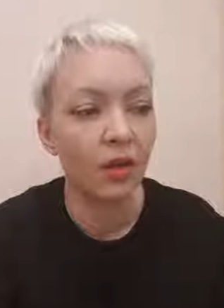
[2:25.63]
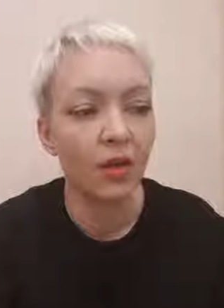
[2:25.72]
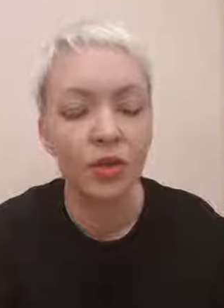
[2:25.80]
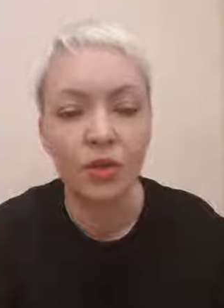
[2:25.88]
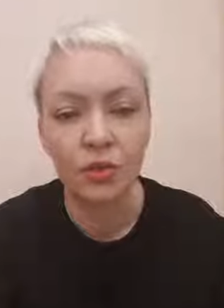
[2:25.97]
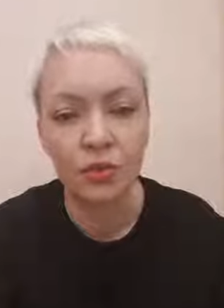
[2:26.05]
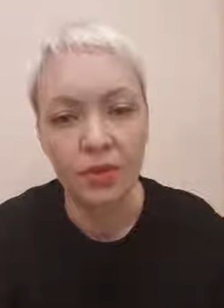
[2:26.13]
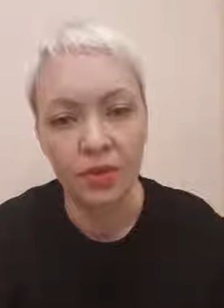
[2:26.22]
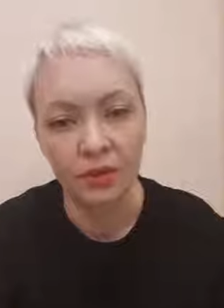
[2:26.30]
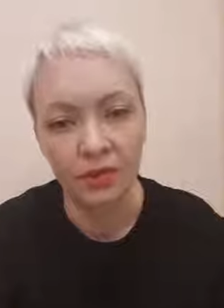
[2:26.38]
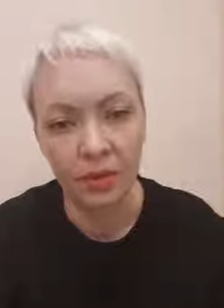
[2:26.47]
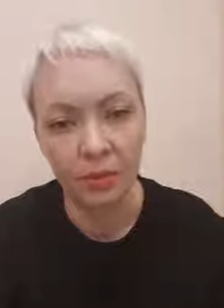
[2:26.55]
arrange with
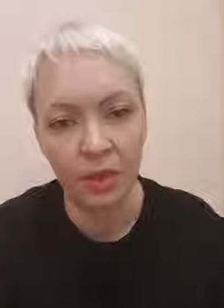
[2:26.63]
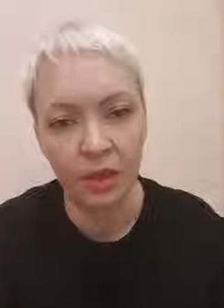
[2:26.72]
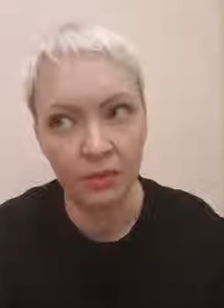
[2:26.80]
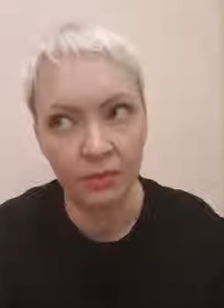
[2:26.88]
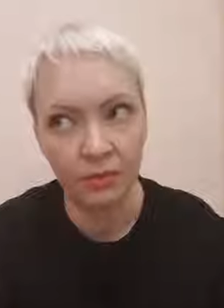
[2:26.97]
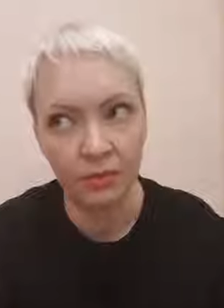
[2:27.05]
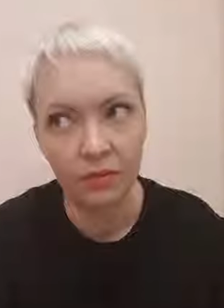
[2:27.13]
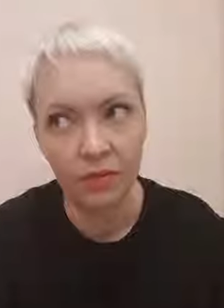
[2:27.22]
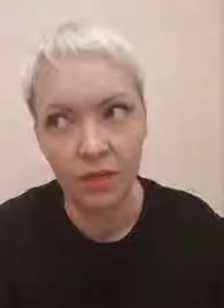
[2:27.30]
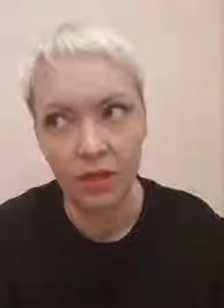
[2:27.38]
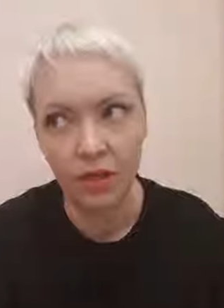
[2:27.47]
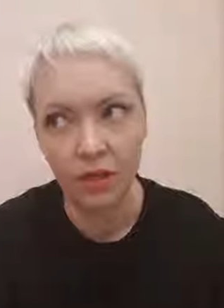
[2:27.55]
your family
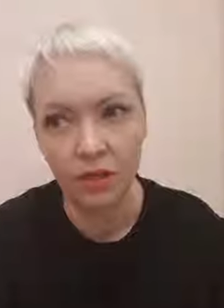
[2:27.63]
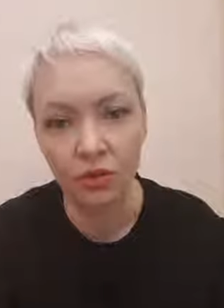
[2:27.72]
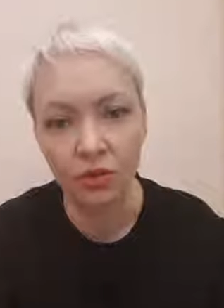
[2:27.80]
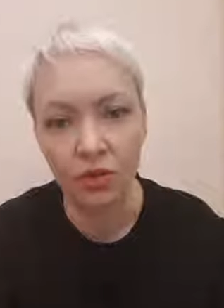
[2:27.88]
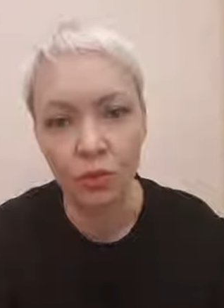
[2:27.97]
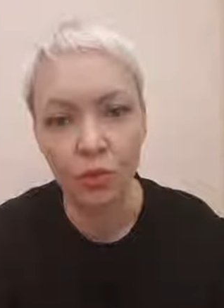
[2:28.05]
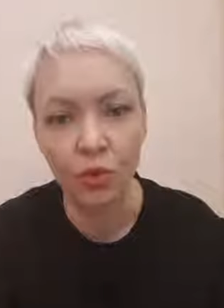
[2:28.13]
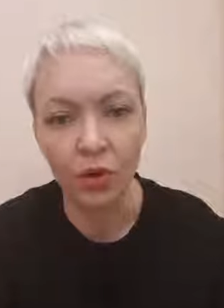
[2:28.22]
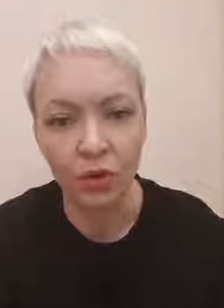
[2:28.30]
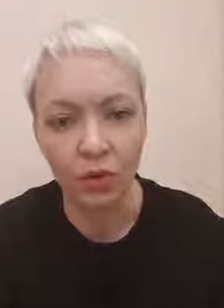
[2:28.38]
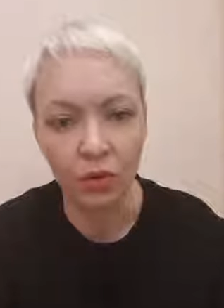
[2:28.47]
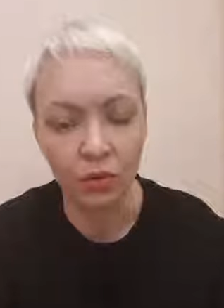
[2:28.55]
to
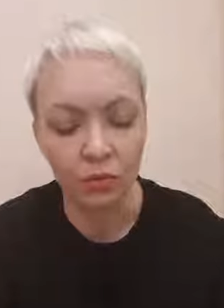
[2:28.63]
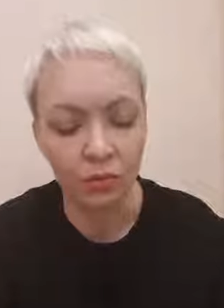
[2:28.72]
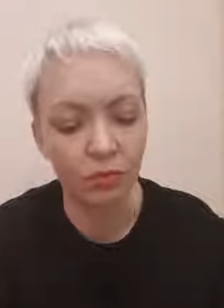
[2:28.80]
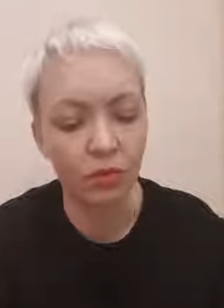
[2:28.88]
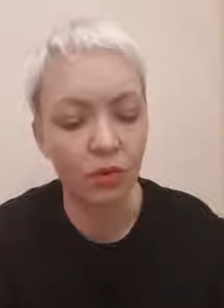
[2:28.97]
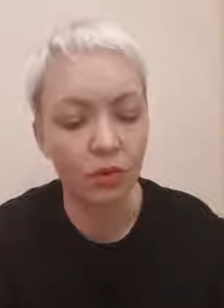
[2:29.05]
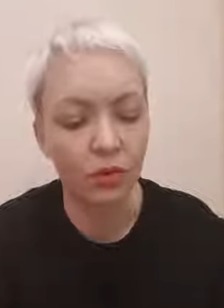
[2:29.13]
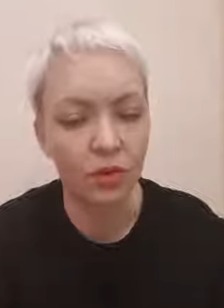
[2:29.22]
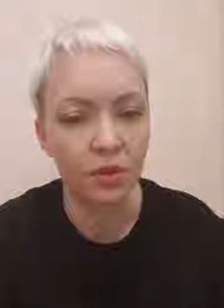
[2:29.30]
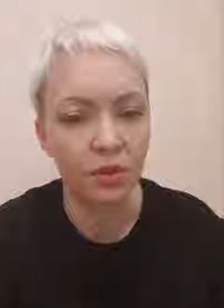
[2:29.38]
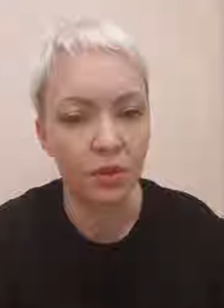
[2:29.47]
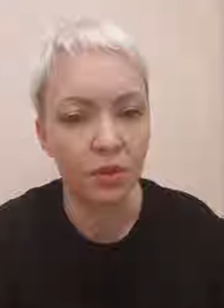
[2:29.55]
support you,
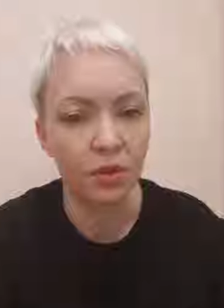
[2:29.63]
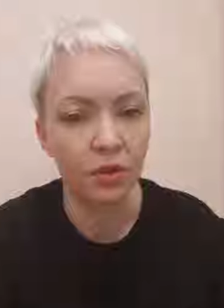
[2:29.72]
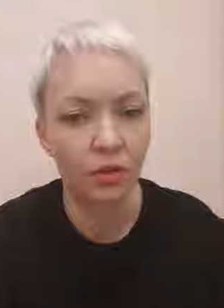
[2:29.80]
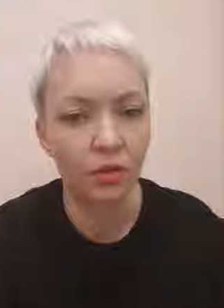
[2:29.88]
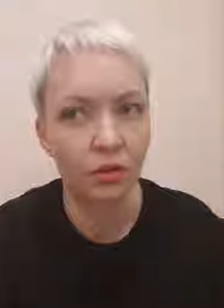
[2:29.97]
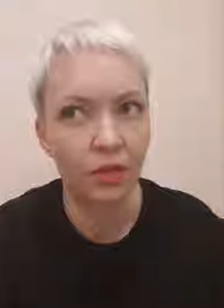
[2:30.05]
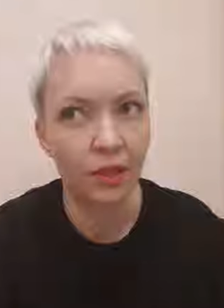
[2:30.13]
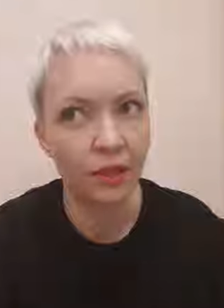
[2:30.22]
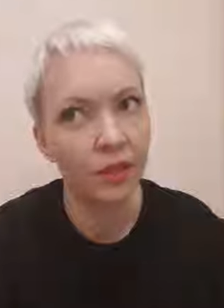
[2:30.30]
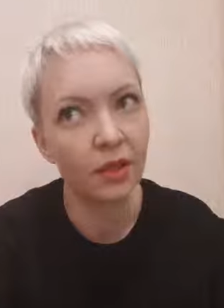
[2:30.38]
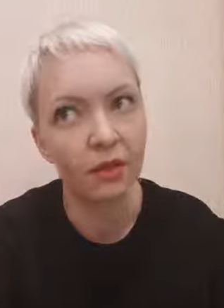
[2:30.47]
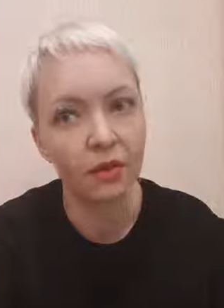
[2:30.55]
because you
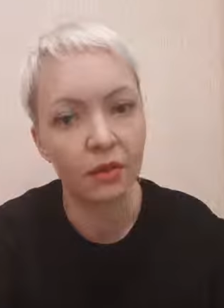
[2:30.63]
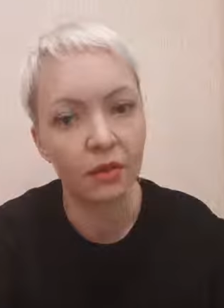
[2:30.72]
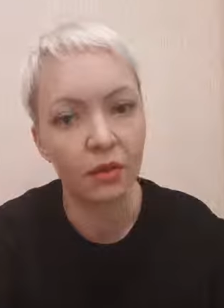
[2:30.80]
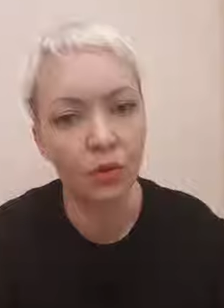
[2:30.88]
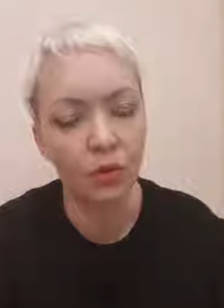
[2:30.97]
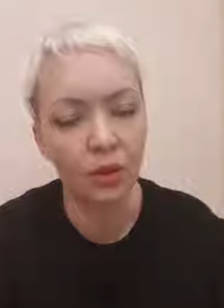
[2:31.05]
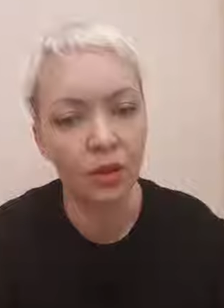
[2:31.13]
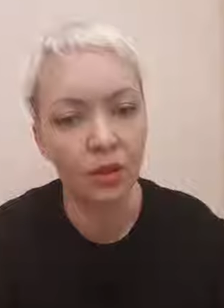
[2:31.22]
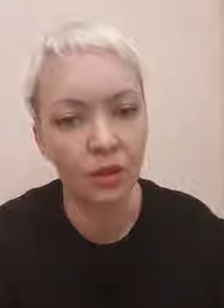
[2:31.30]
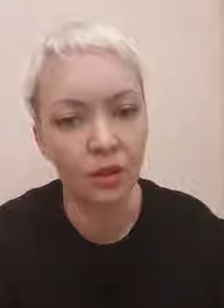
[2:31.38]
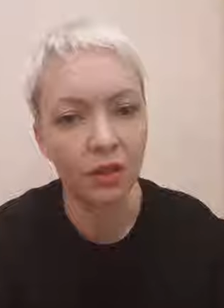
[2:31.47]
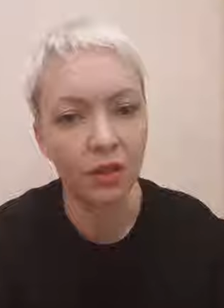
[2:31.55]
really
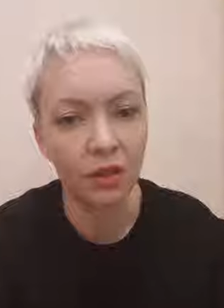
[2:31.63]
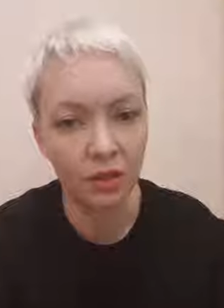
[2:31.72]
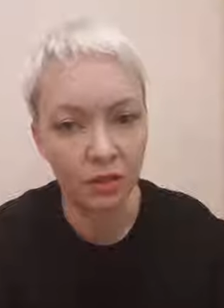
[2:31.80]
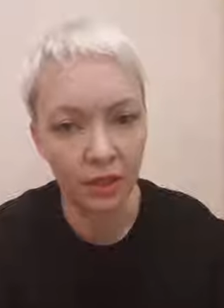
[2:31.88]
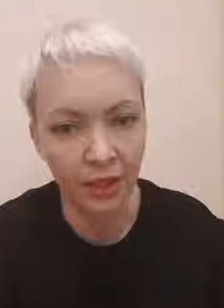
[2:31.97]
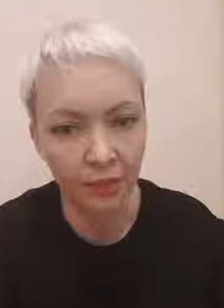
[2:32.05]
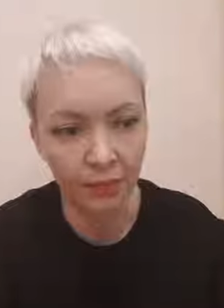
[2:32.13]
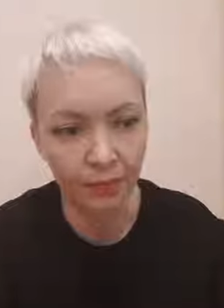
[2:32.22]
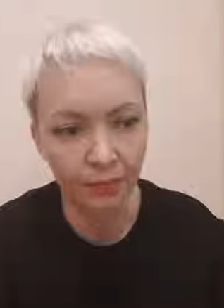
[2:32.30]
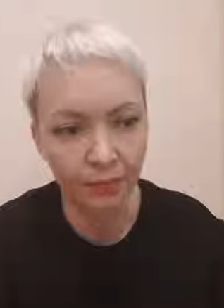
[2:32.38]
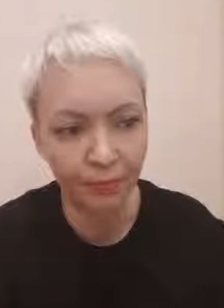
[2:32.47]
will need time.